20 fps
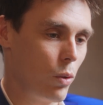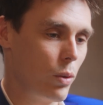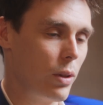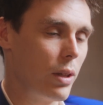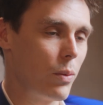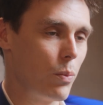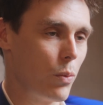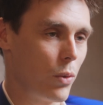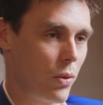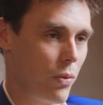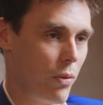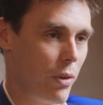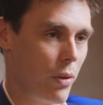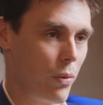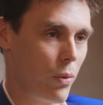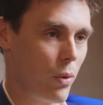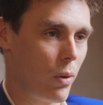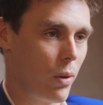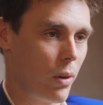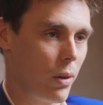good atmosphere
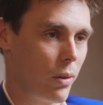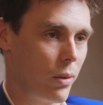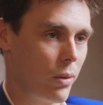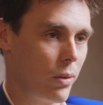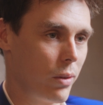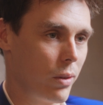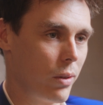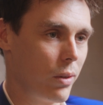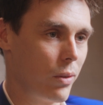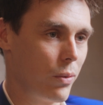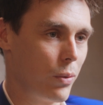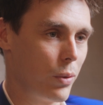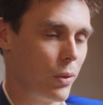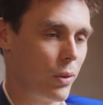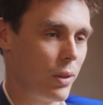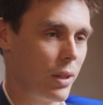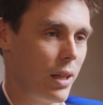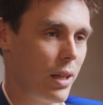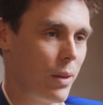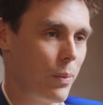for
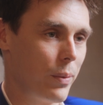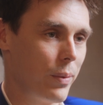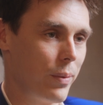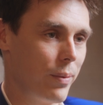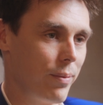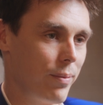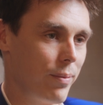the game.